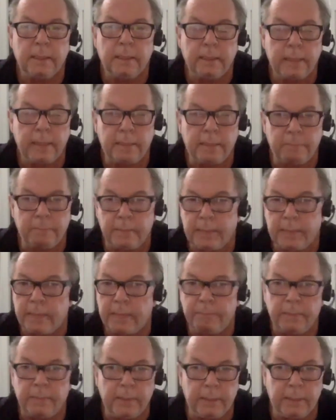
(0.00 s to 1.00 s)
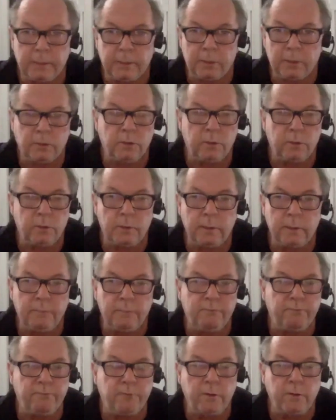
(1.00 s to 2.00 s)
That is a total
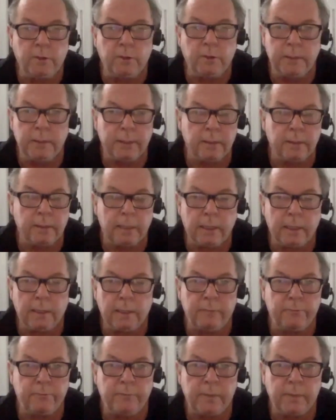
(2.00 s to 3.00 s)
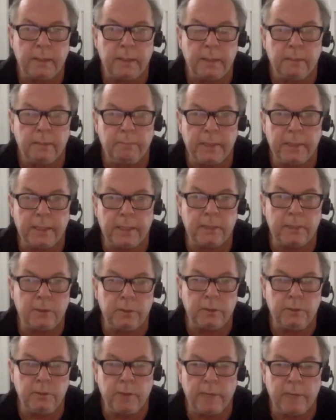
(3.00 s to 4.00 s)
unfolding of, because
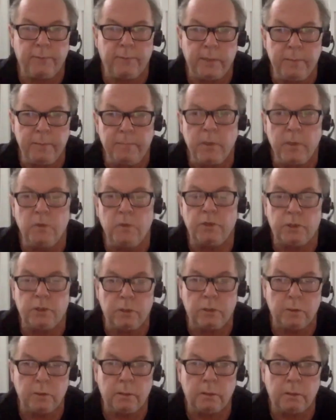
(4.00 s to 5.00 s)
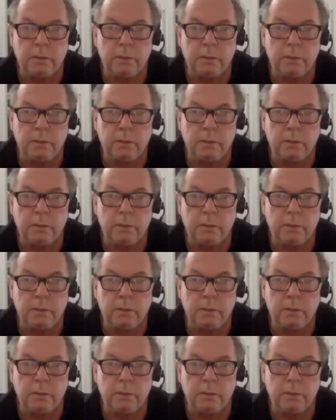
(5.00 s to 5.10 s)
you have an emotional